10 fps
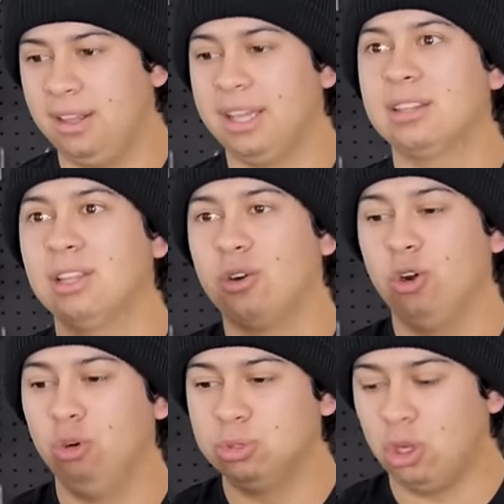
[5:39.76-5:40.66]
like the
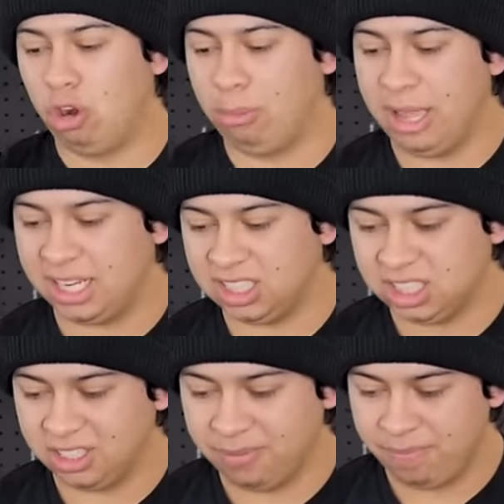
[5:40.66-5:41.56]
chromes all
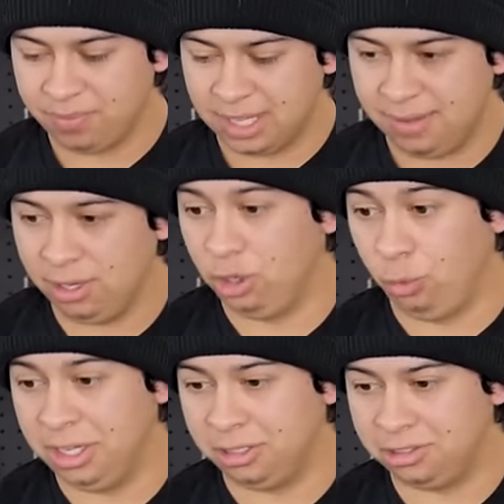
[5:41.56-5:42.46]
match, even in the
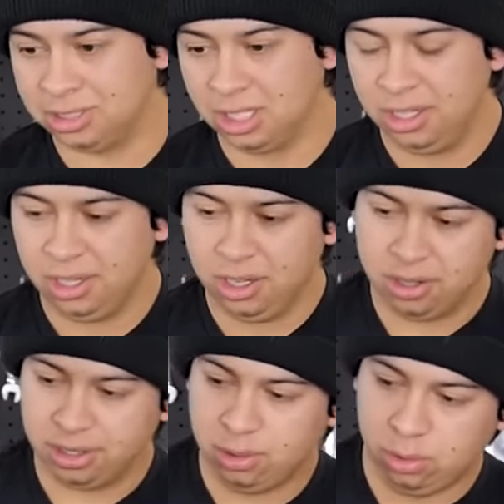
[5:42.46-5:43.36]
wheels.
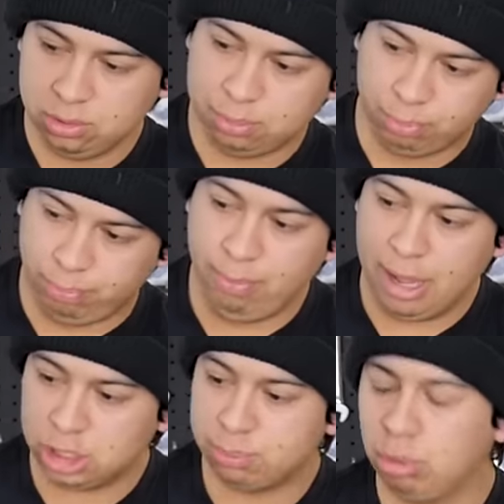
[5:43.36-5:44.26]
The golds
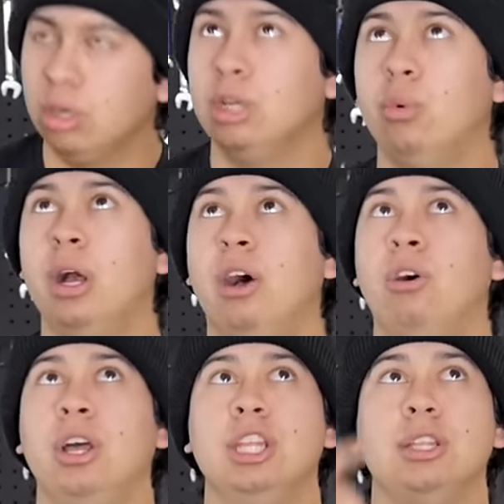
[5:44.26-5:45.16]
match pretty
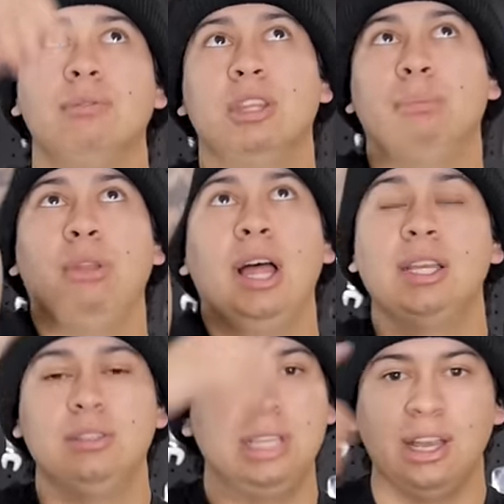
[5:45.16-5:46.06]
well, and then the
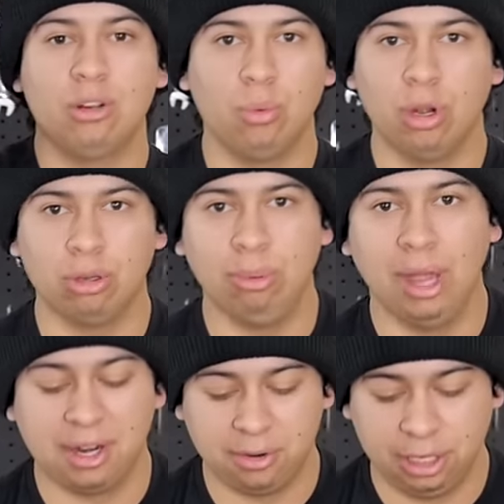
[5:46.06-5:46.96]
black, you can't go wrong with
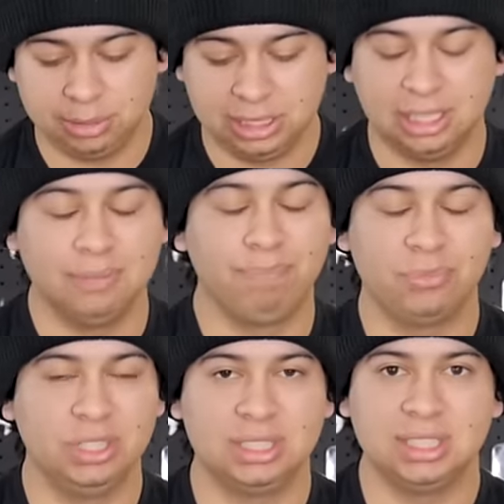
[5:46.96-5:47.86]
black grips, and then
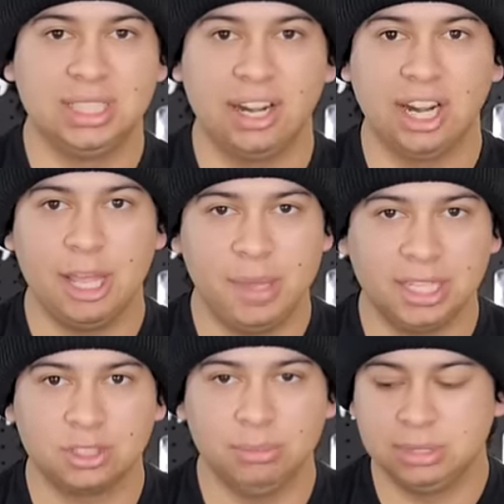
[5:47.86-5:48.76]
just the standard
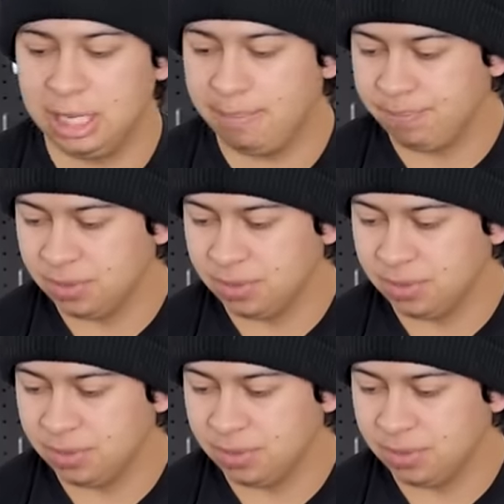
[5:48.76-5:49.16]
Apex grip tape.